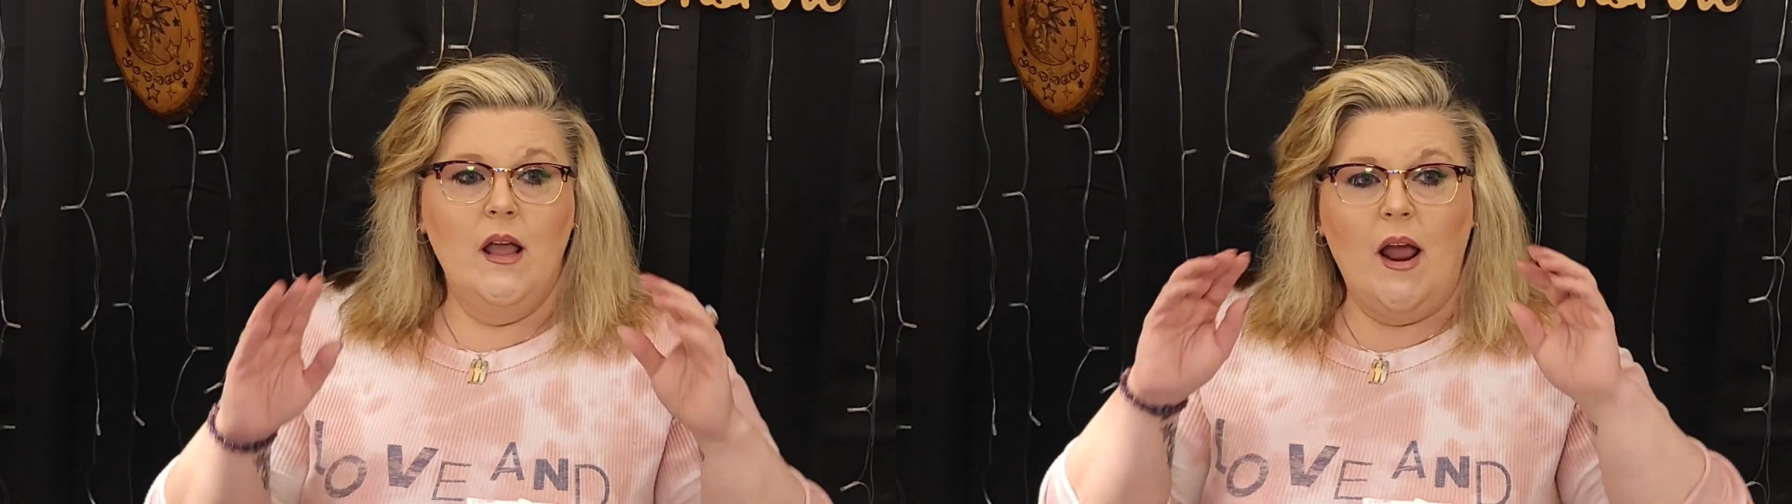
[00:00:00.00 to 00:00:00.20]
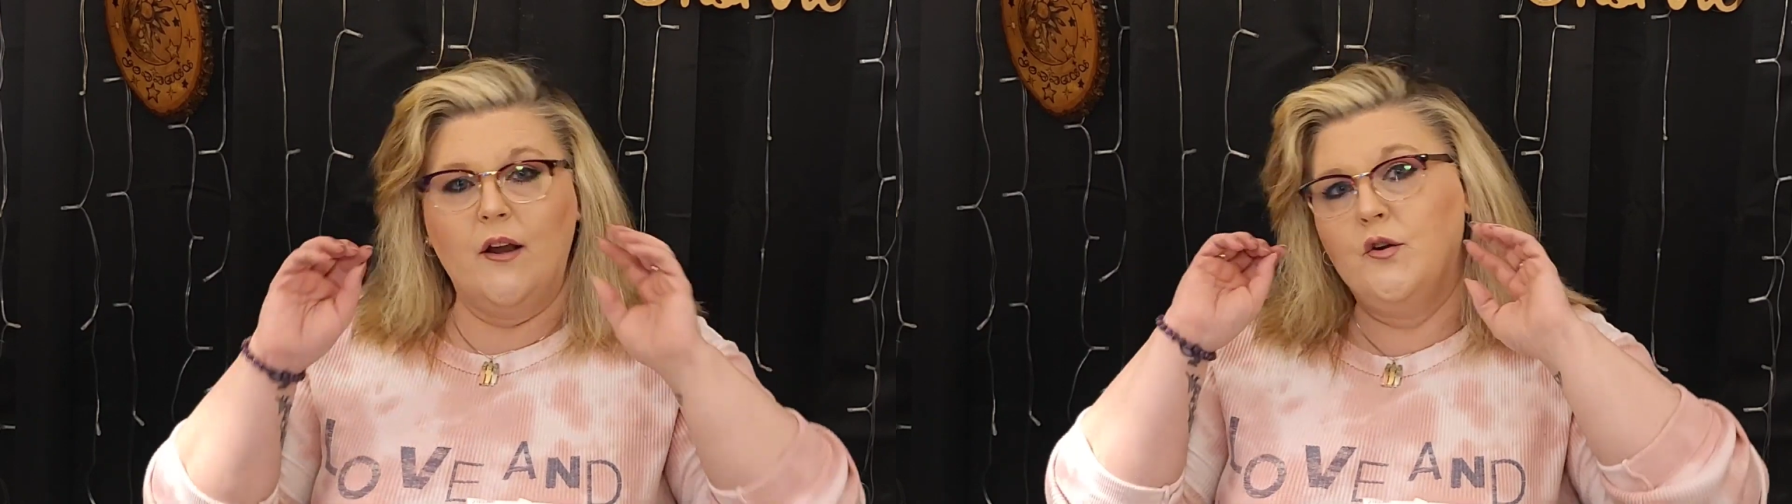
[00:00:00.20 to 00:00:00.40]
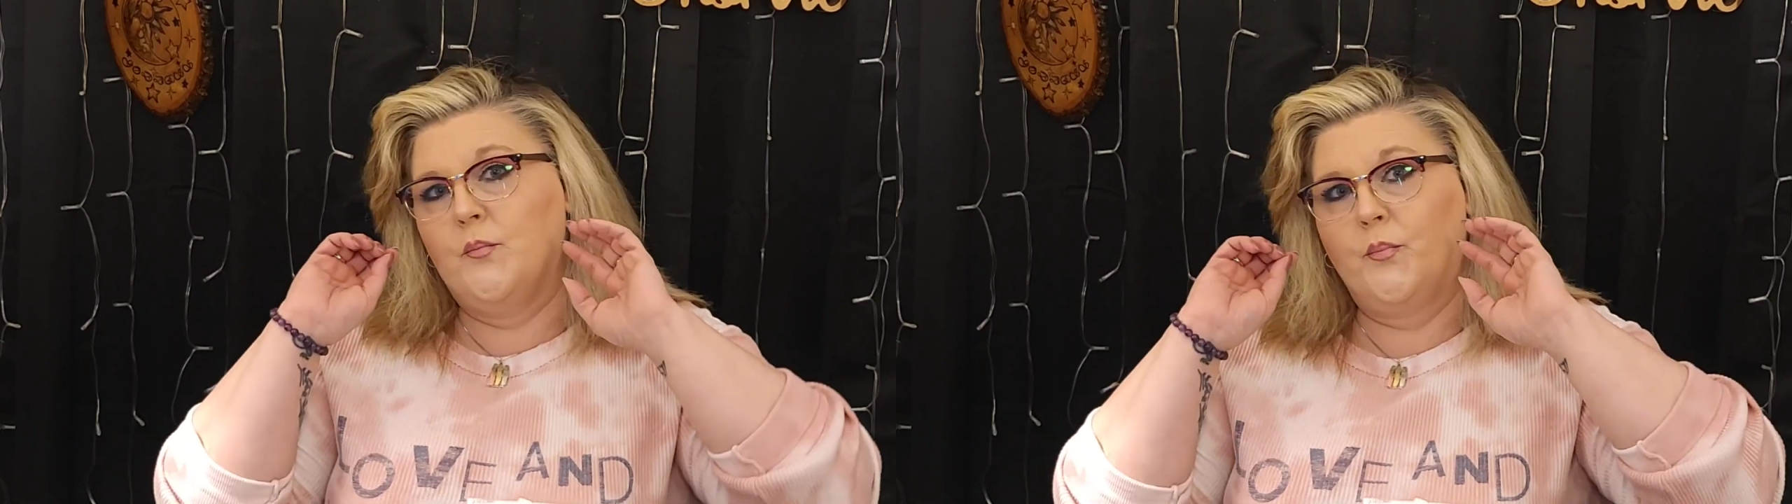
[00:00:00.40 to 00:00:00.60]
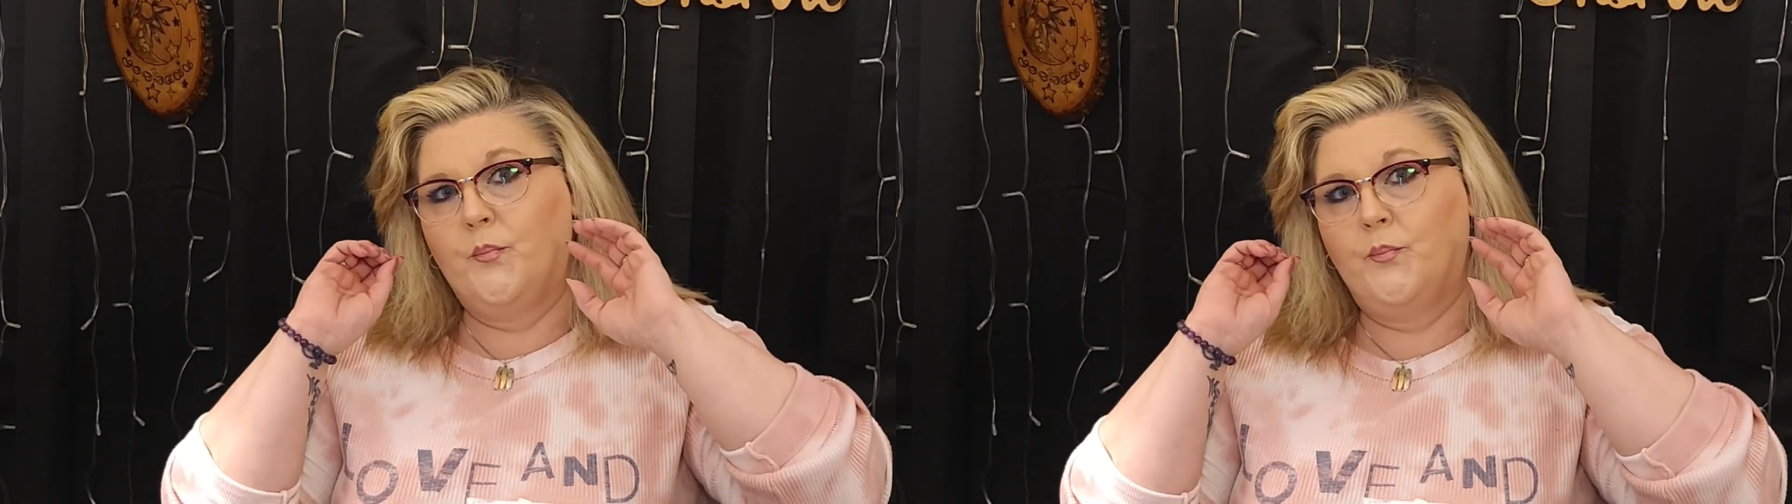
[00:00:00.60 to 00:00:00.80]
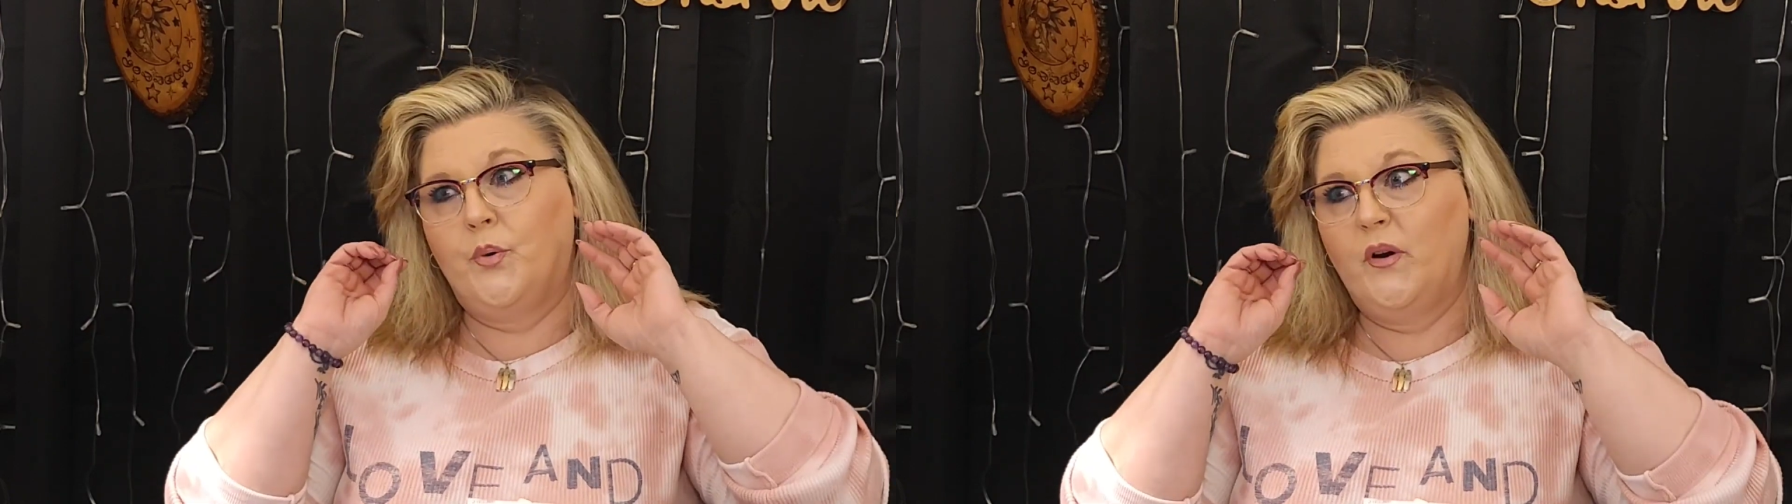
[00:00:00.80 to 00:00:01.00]
And you're
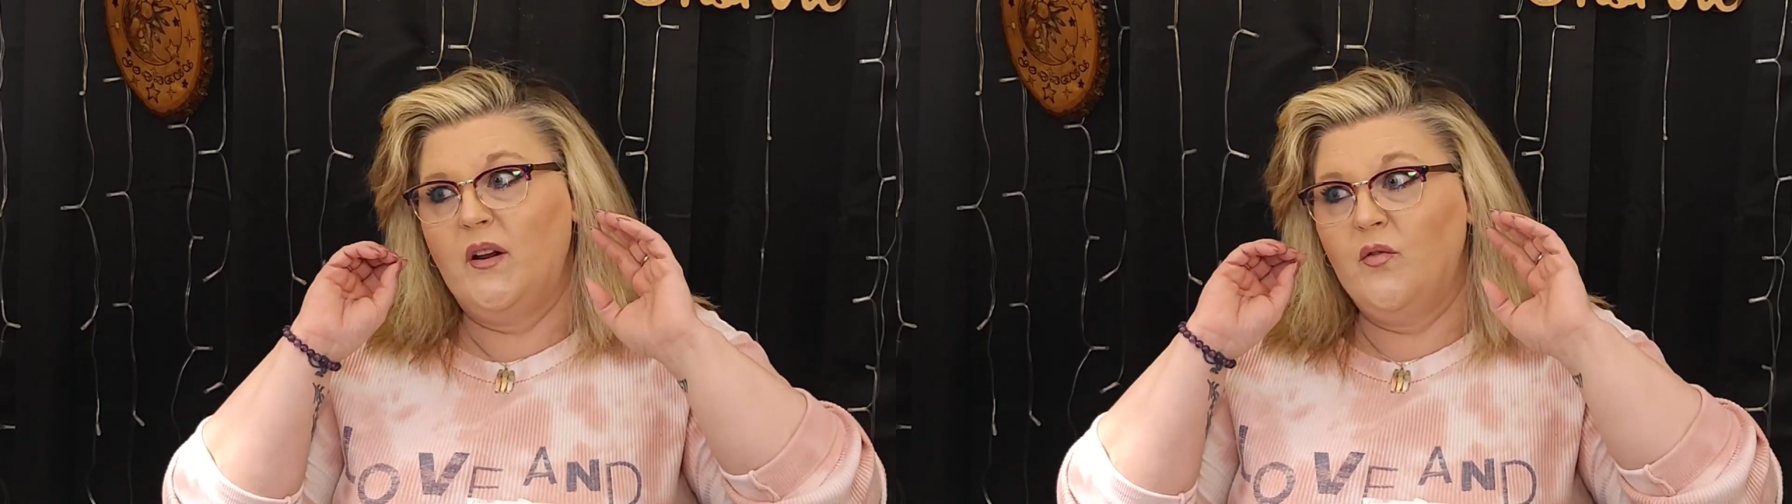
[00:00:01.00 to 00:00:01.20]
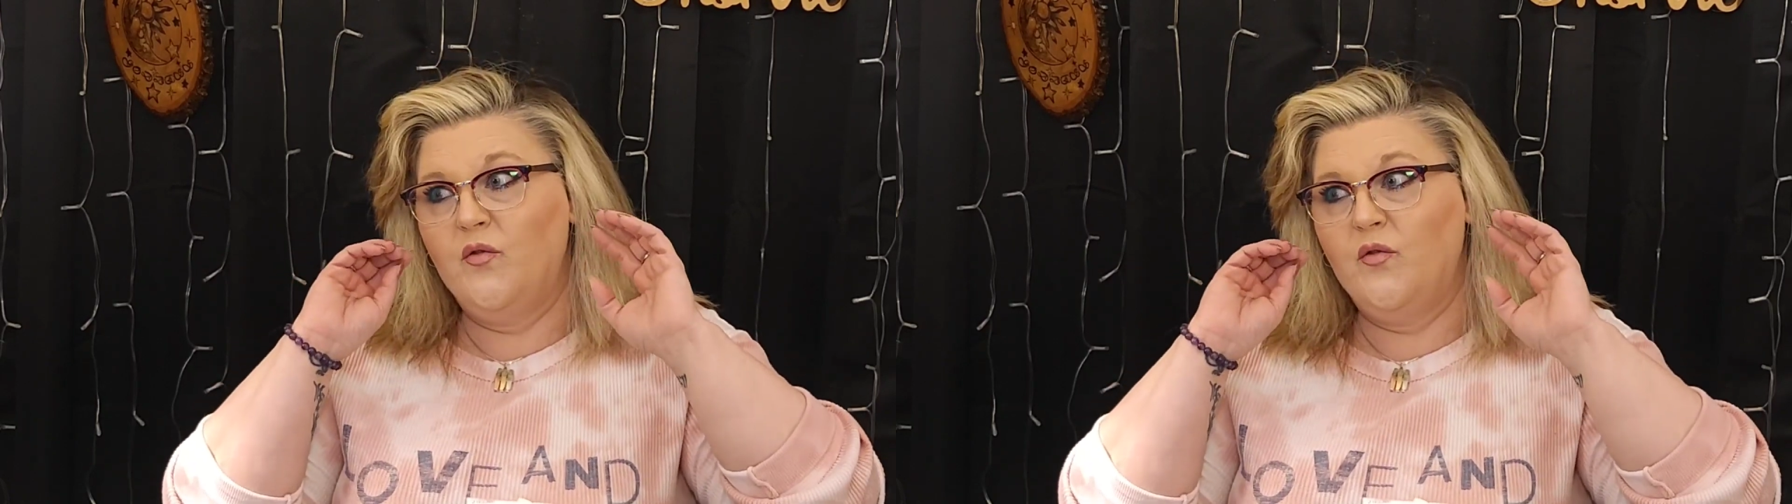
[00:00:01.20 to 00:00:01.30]
putting